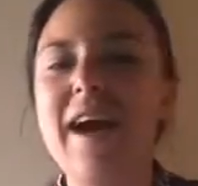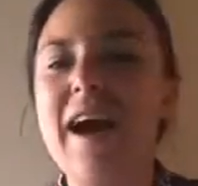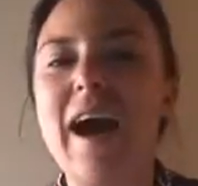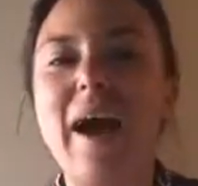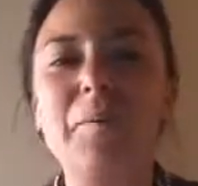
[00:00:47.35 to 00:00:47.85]

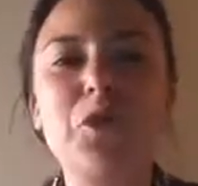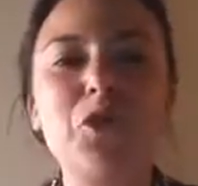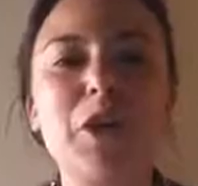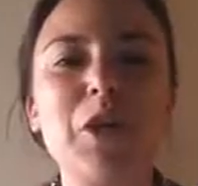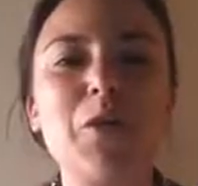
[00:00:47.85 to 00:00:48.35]
I'm
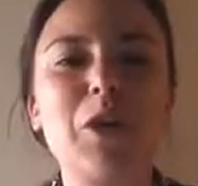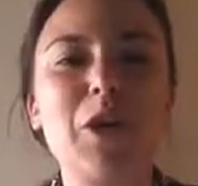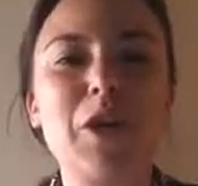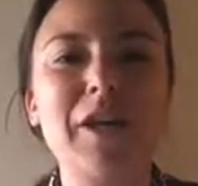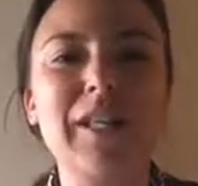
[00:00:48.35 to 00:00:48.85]
sure you will
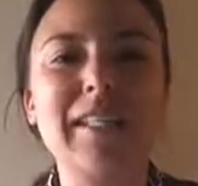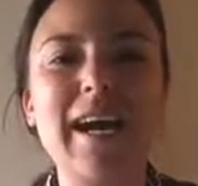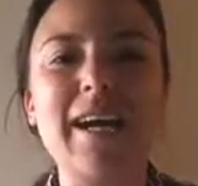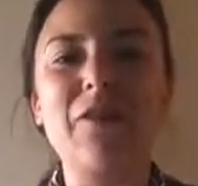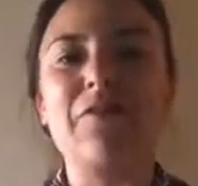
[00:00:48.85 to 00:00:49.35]
learn a
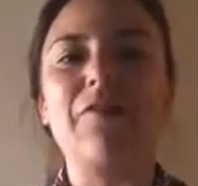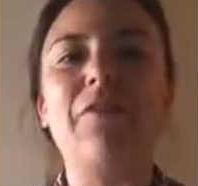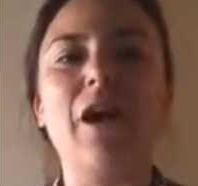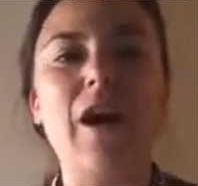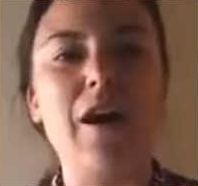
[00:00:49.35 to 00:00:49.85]
ton of
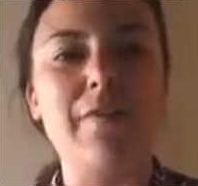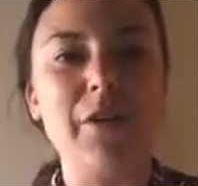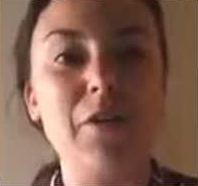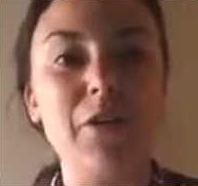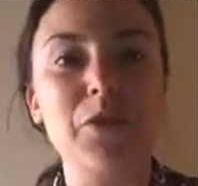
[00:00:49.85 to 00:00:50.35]

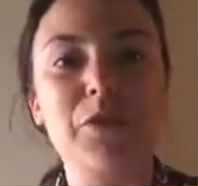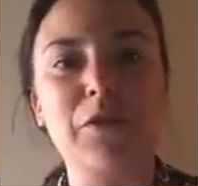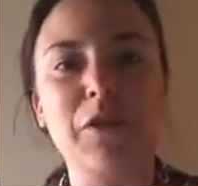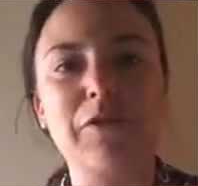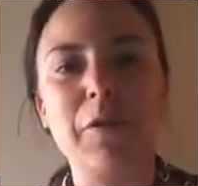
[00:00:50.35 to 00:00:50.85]
very
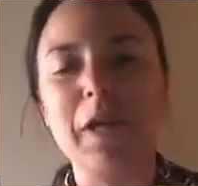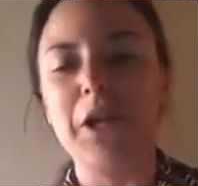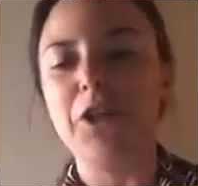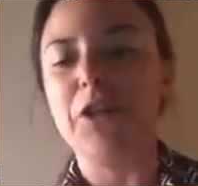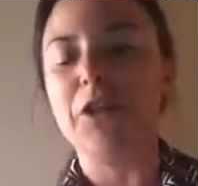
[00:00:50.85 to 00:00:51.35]
useful
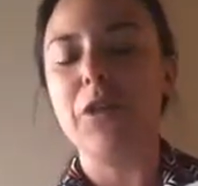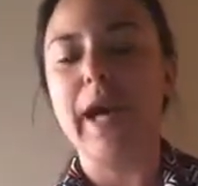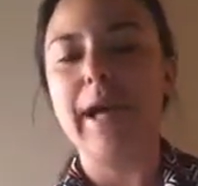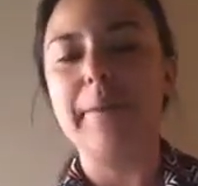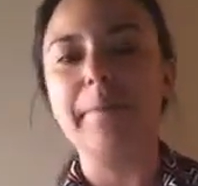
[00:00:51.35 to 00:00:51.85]
information
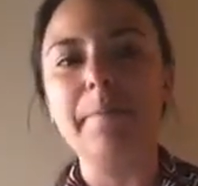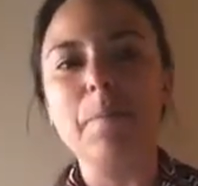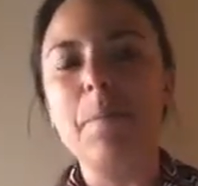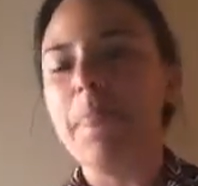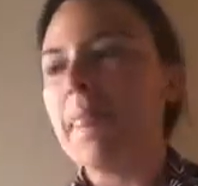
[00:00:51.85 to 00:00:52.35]
today.
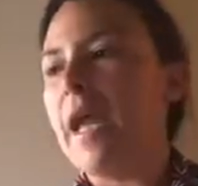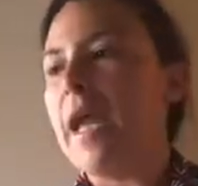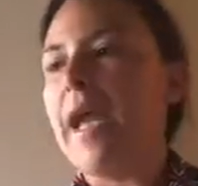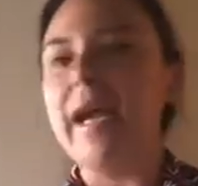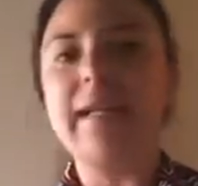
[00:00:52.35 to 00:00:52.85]

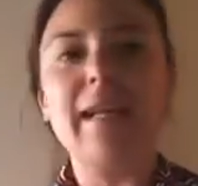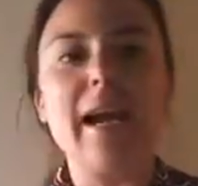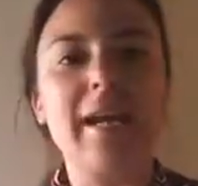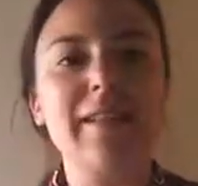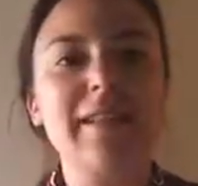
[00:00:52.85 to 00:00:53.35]
And
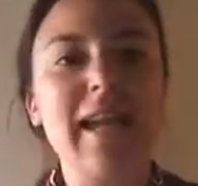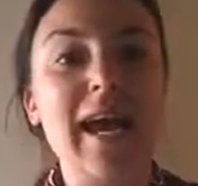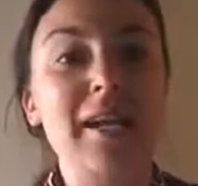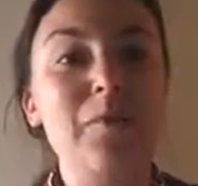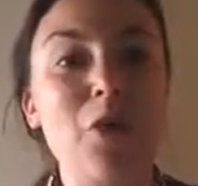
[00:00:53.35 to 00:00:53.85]
as an
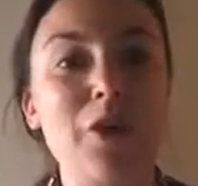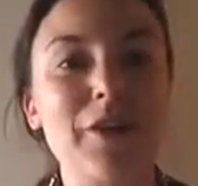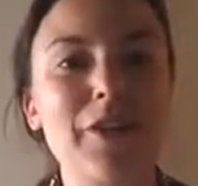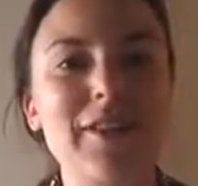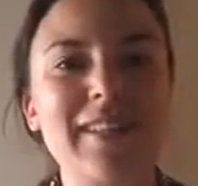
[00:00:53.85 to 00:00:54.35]
added
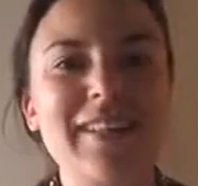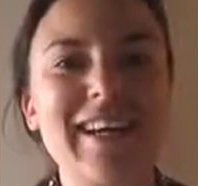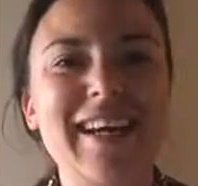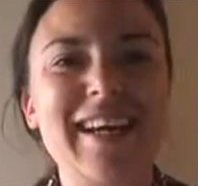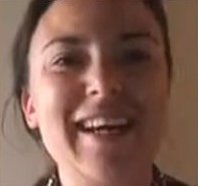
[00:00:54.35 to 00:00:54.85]
bonus,
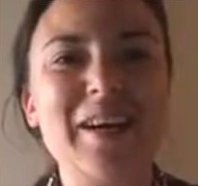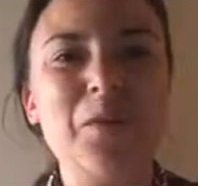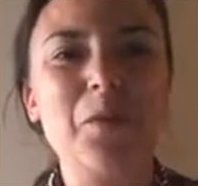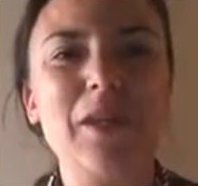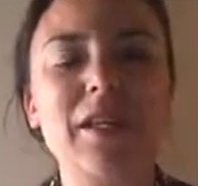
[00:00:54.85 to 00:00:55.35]

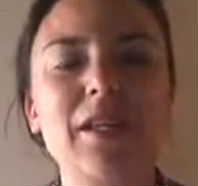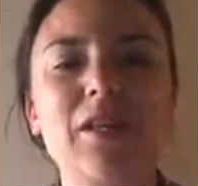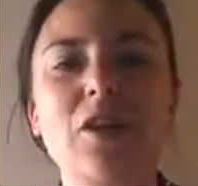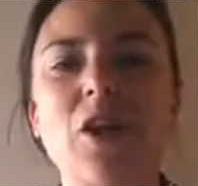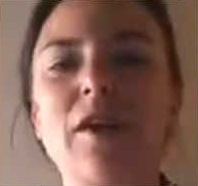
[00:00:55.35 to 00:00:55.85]
we're gonna
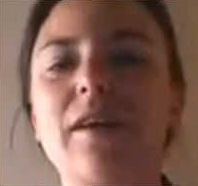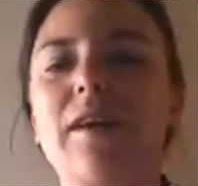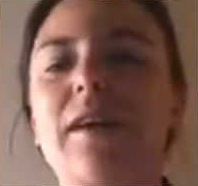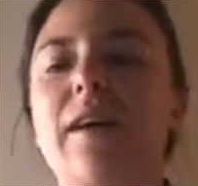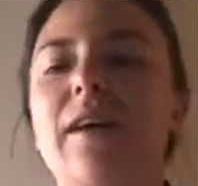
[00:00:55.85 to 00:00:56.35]
talk.
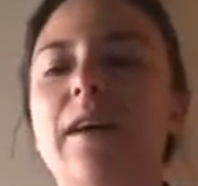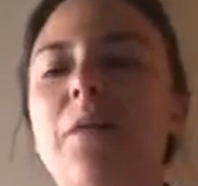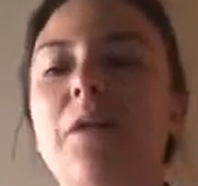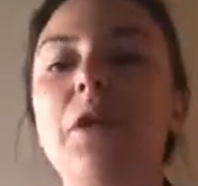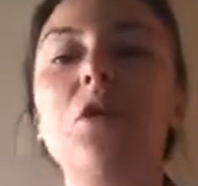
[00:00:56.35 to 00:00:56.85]

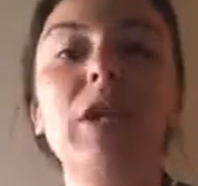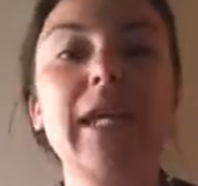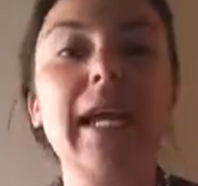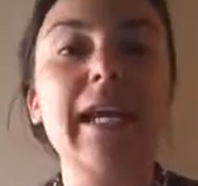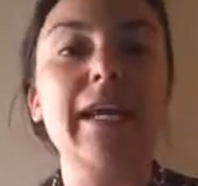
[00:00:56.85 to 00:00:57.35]
You're gonna
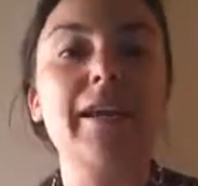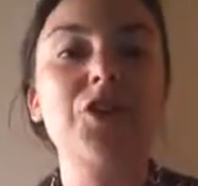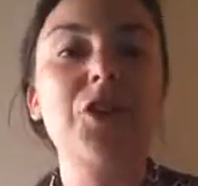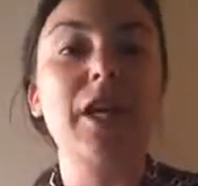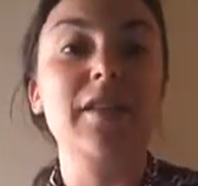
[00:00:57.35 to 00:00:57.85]
get a
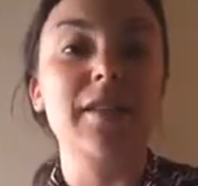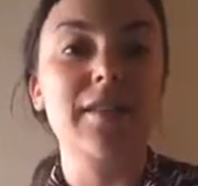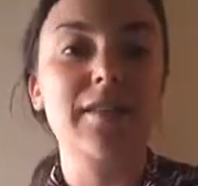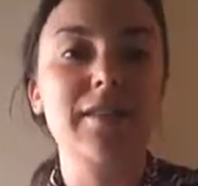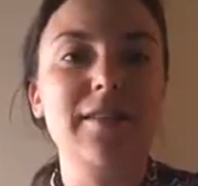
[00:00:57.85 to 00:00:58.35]

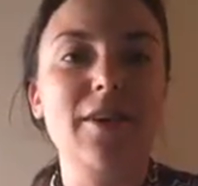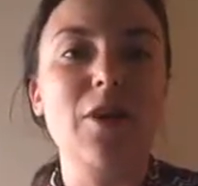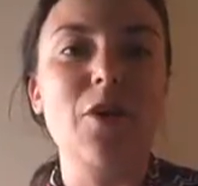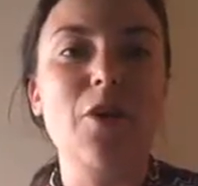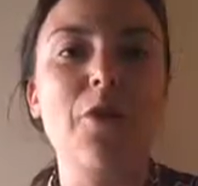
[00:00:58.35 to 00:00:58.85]
checklist
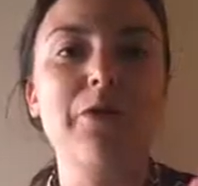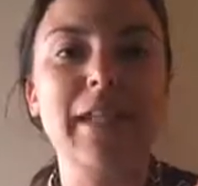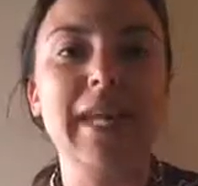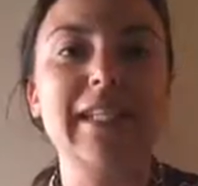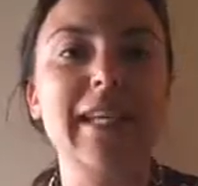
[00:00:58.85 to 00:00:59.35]
of
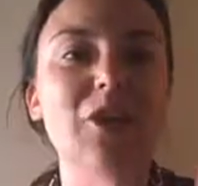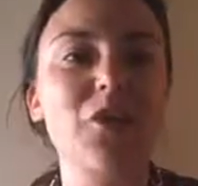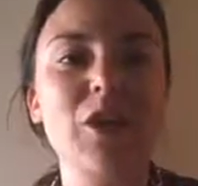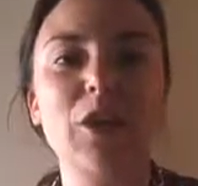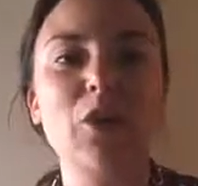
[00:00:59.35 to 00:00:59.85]
things that you
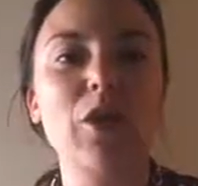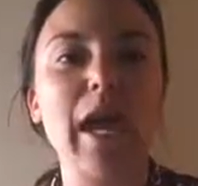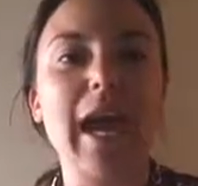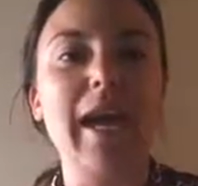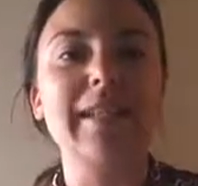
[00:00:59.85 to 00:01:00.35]
can look
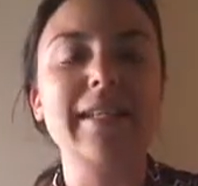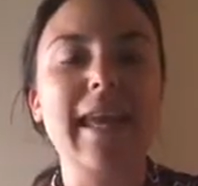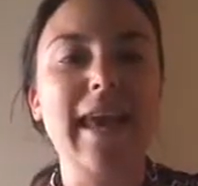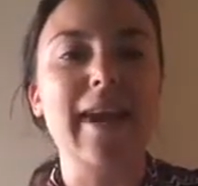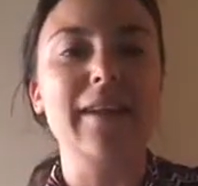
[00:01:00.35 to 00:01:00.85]
at
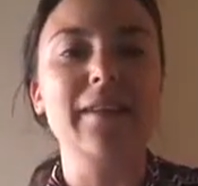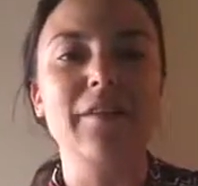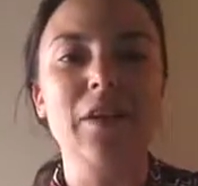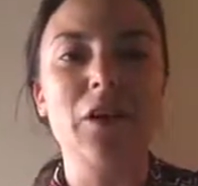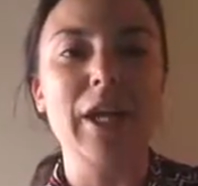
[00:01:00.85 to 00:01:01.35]
and
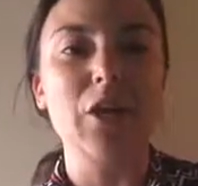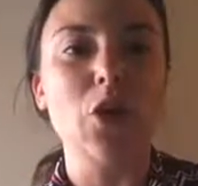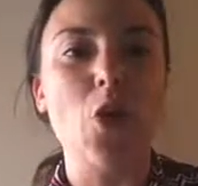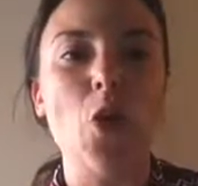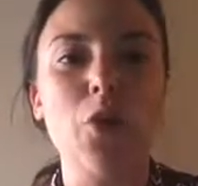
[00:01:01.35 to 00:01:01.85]
evaluate
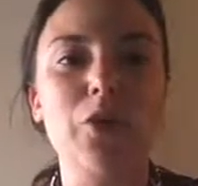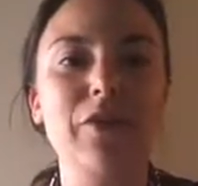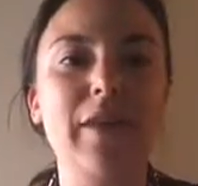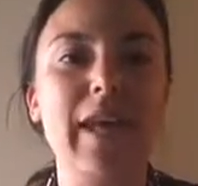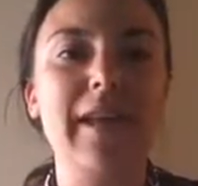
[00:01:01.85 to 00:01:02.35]
your own
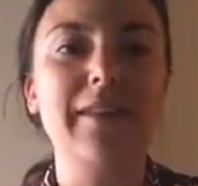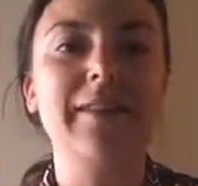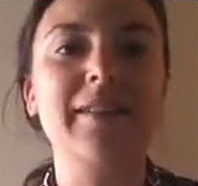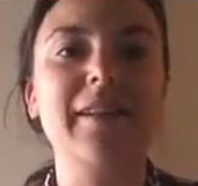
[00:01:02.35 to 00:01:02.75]
things.